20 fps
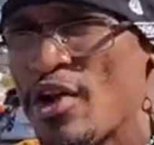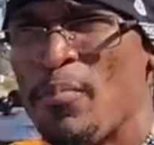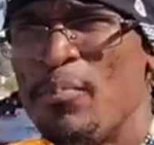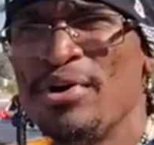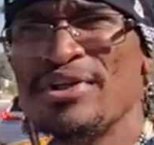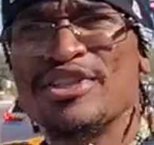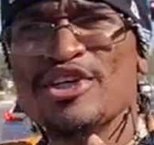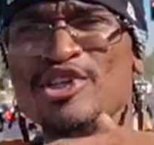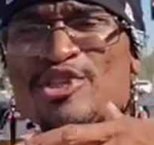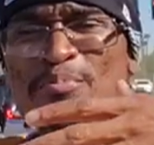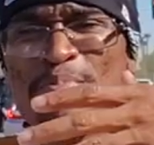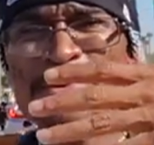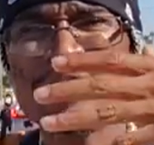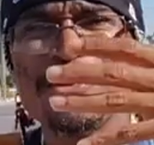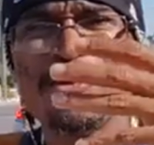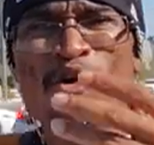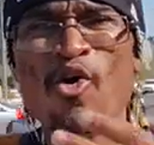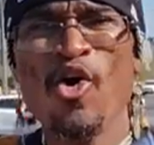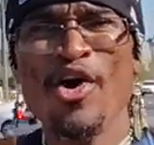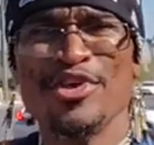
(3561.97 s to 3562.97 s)
going to put the
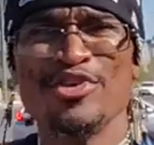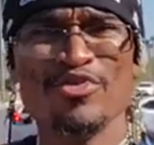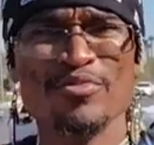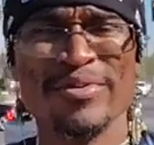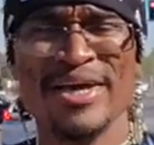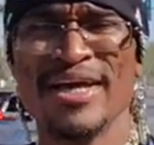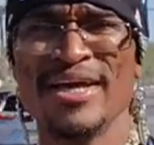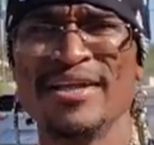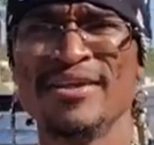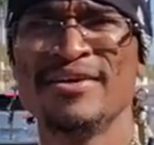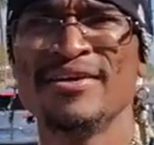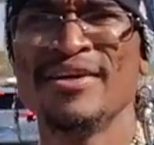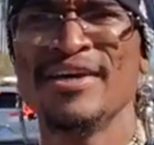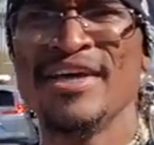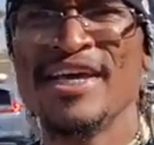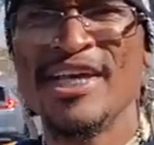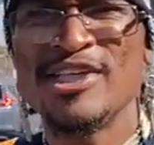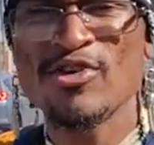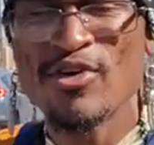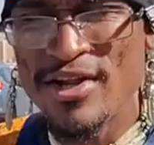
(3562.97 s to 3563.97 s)
Spirit on
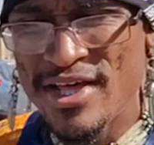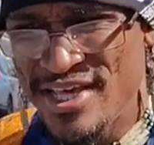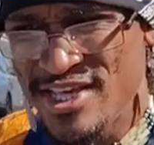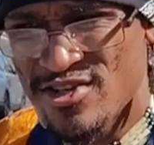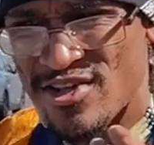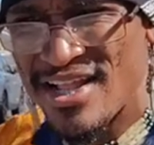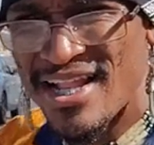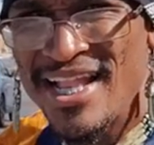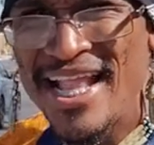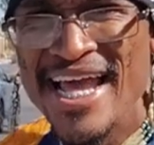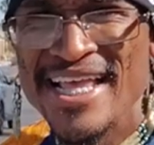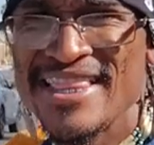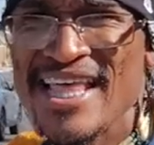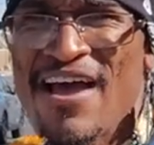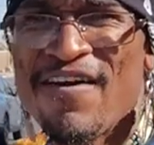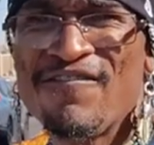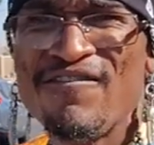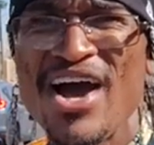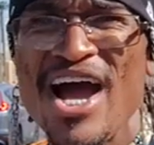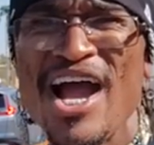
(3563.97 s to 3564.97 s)
you. He's going to He's going to light
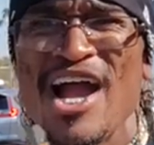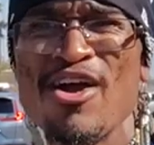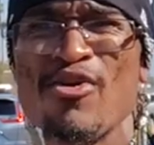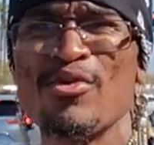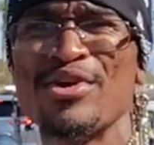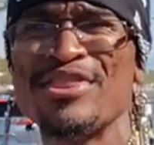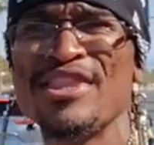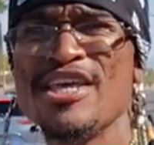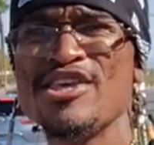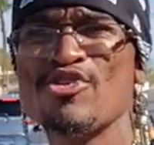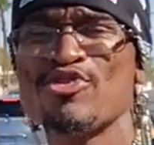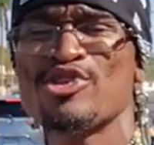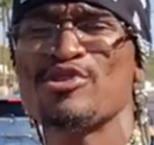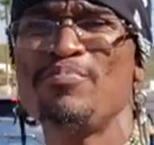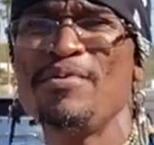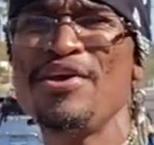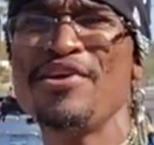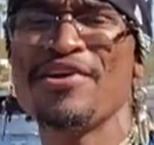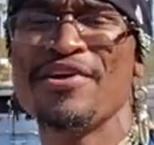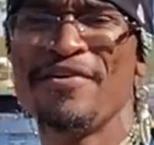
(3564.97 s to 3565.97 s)
that fire within your
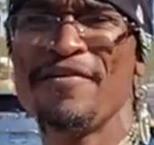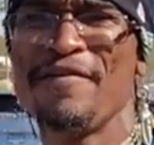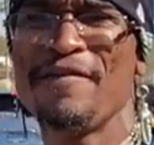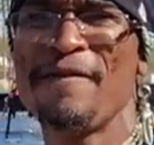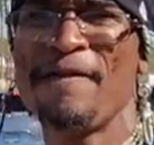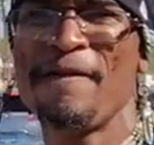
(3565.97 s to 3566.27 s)
spirit.